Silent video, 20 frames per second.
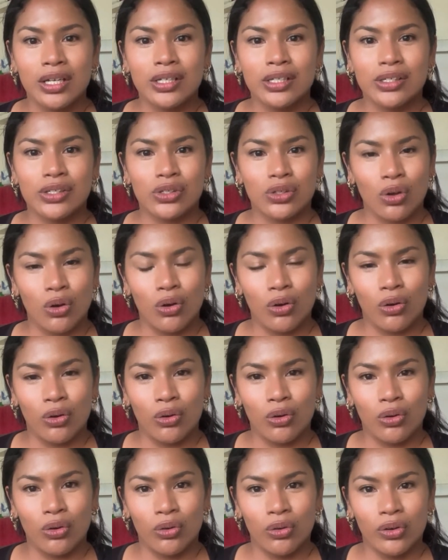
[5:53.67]

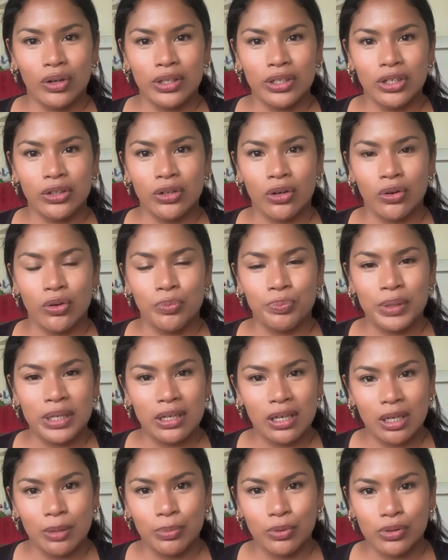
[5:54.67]
So, you know, being
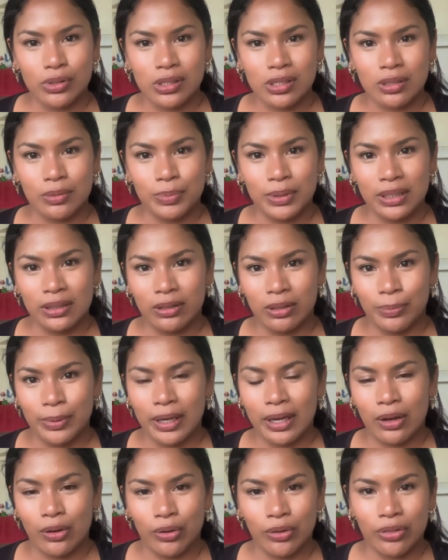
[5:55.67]
able to be a little bit
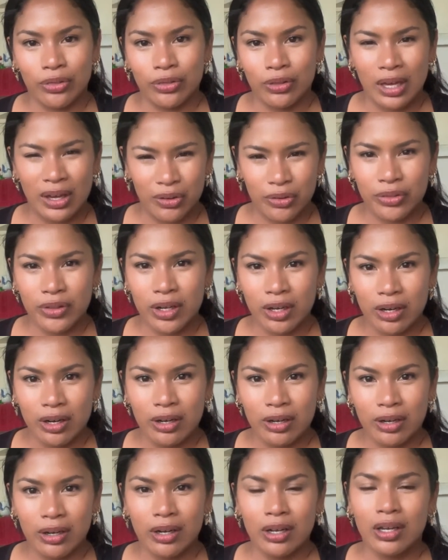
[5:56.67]
healthier
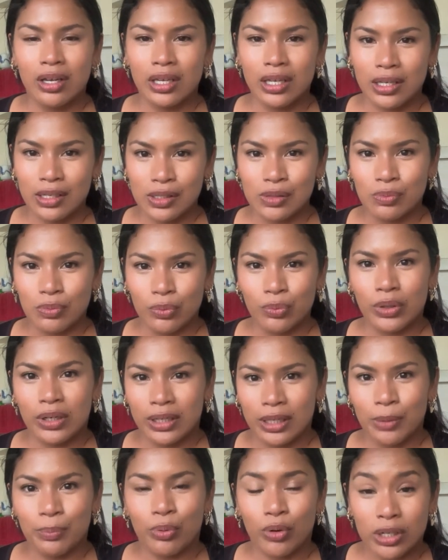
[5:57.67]
is really
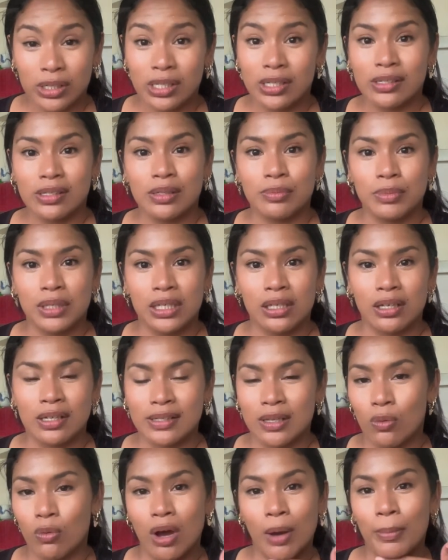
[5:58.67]
important to me because I
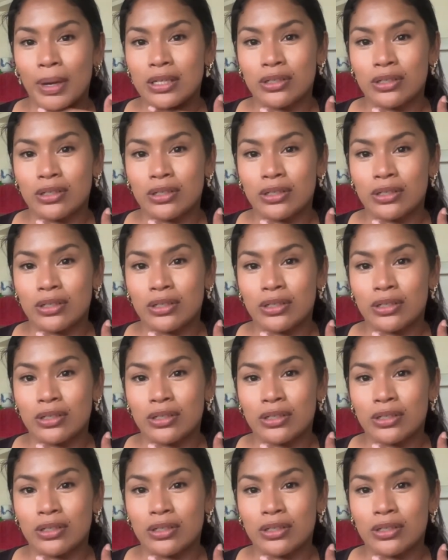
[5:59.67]
want my